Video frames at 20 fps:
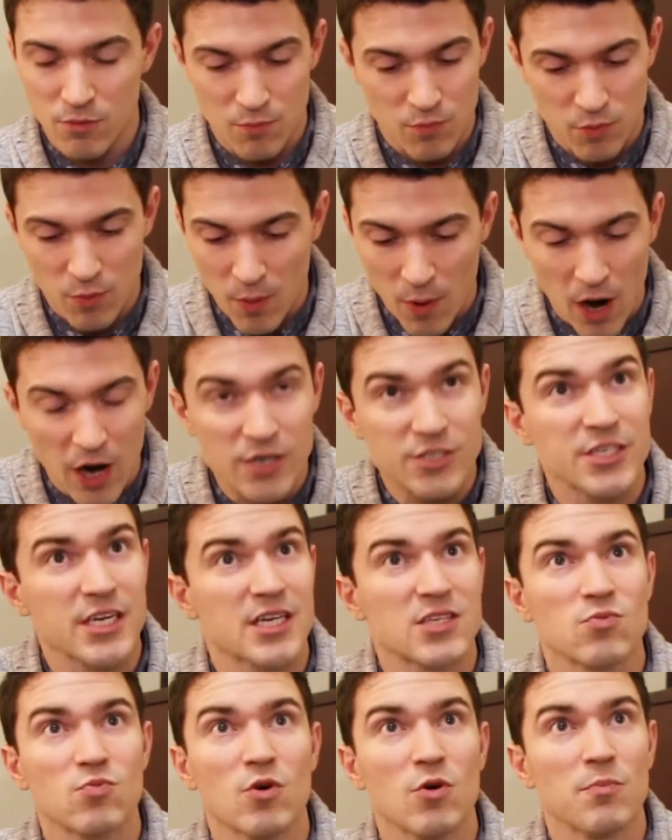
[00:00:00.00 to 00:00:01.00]
your
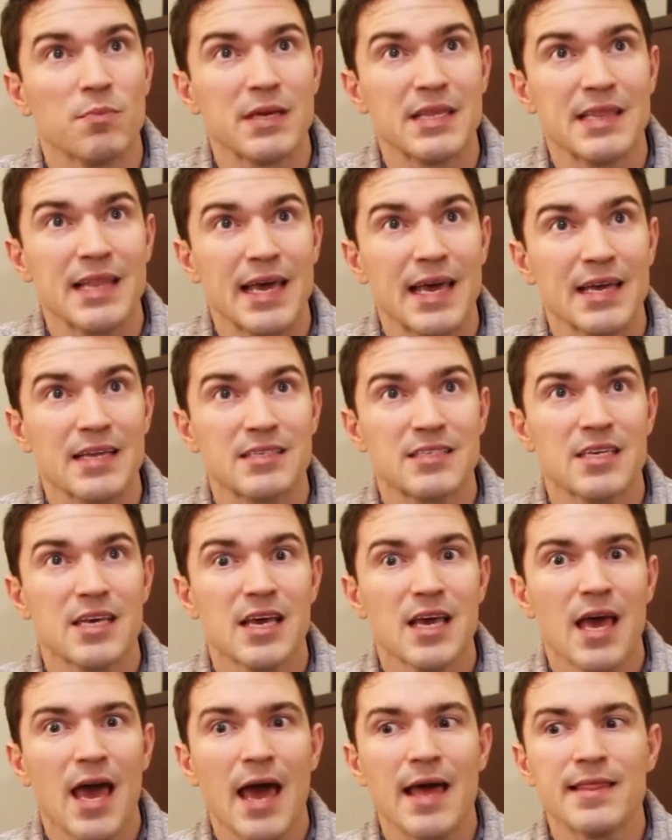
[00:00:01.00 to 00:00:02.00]
projects will be late
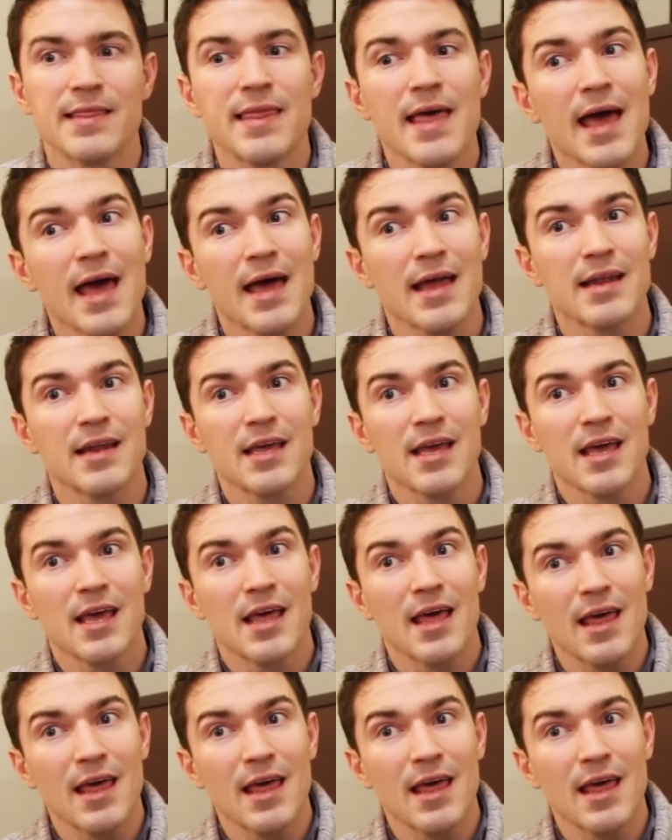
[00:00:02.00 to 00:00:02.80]
and then